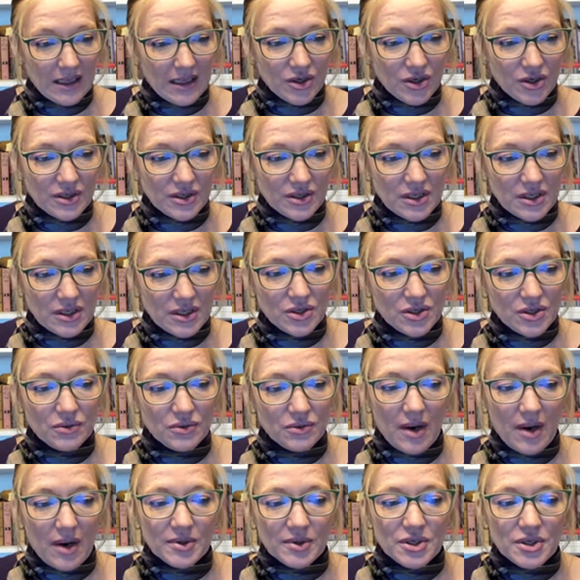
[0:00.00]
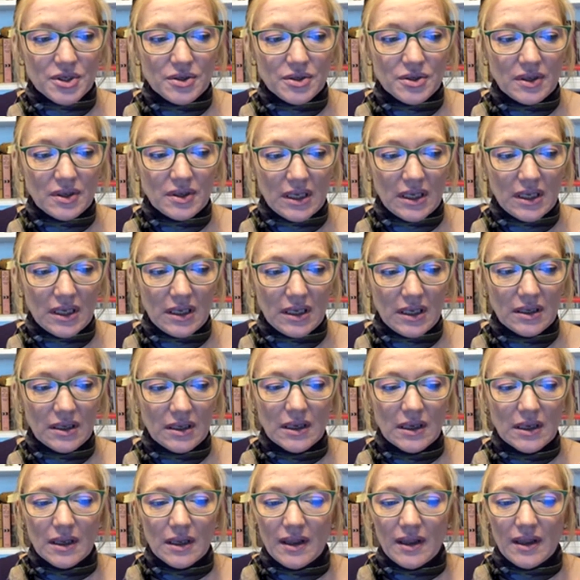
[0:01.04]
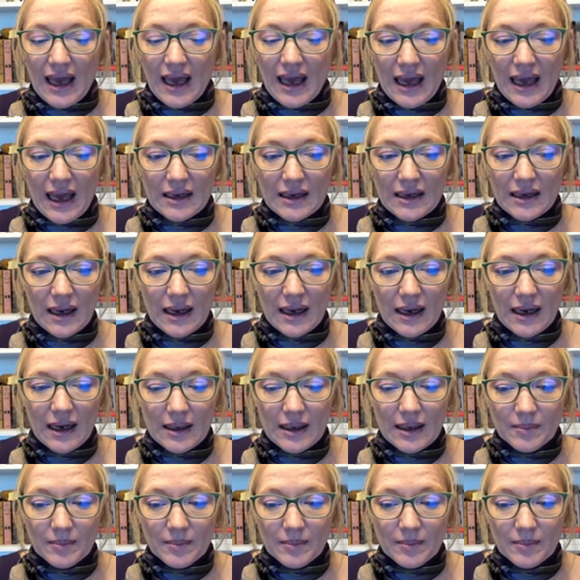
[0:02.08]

and it turned into an opportunity, that